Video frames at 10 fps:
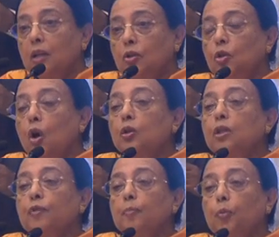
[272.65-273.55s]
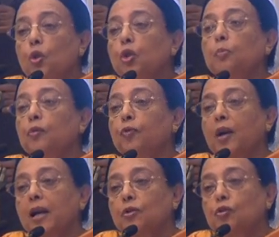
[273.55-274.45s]
not even possible
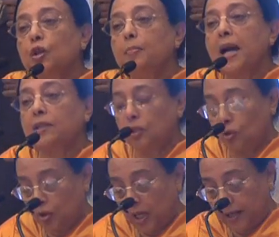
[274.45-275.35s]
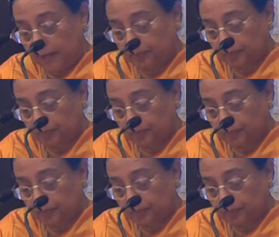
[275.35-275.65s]
for us to imagine today.